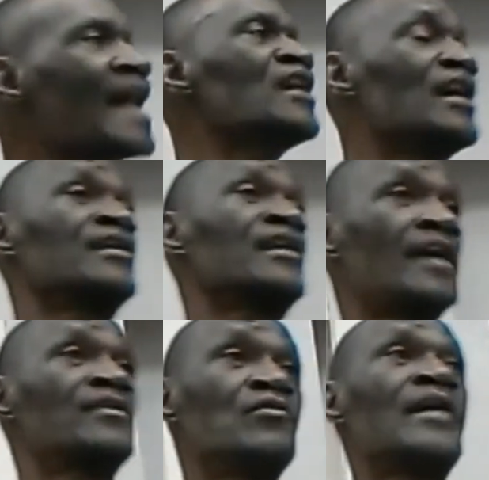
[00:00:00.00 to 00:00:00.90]
nothing yet
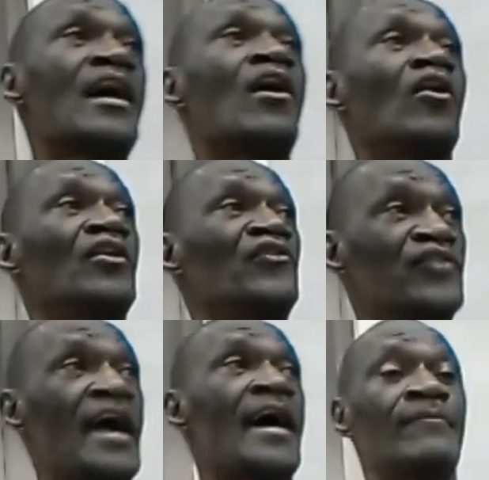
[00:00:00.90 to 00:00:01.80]
and you got all this
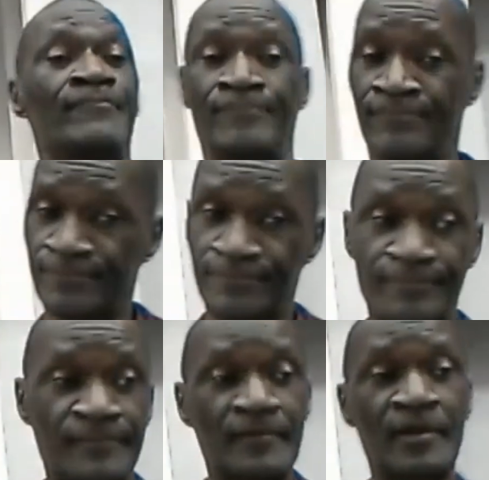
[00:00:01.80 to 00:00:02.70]
time, hmm,